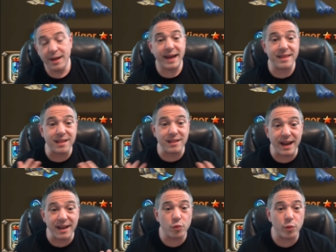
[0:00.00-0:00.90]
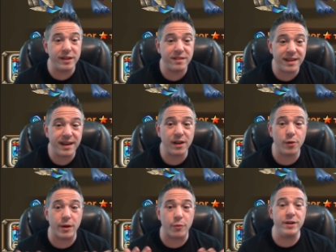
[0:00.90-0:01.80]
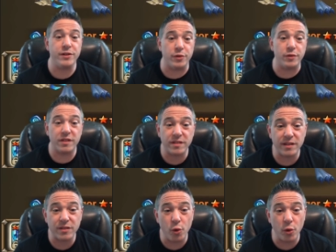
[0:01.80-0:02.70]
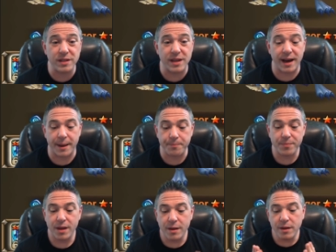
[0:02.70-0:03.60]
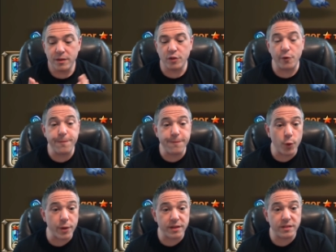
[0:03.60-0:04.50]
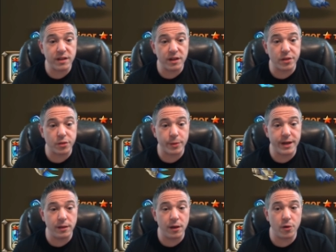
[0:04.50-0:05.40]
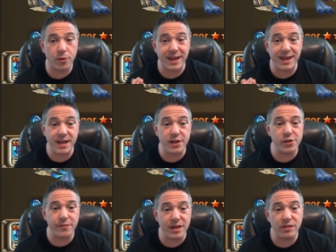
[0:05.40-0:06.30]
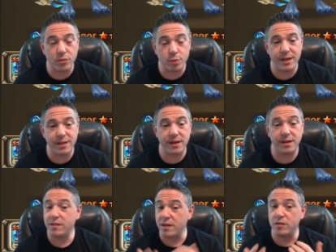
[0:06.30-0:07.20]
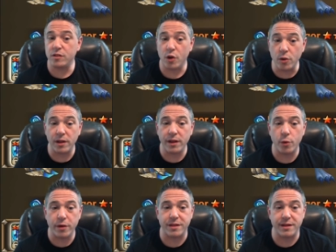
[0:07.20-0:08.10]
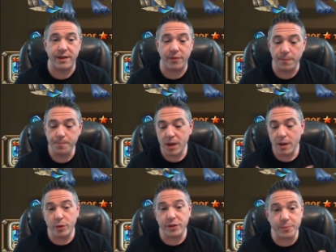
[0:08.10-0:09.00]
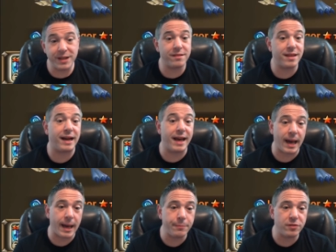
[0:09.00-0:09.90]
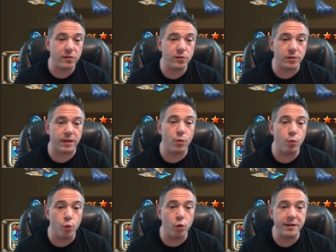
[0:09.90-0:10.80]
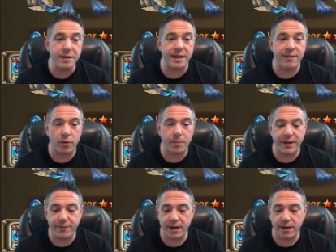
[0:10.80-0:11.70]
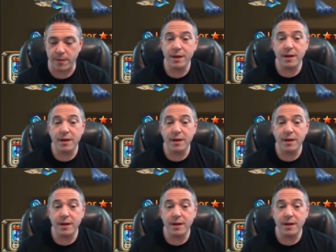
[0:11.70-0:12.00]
And then the last one is a kicker, it reduces his cool time. So for the skill 3 alone, each of these three things is totally worth a devil, which means that I absolutely would devil my vigor.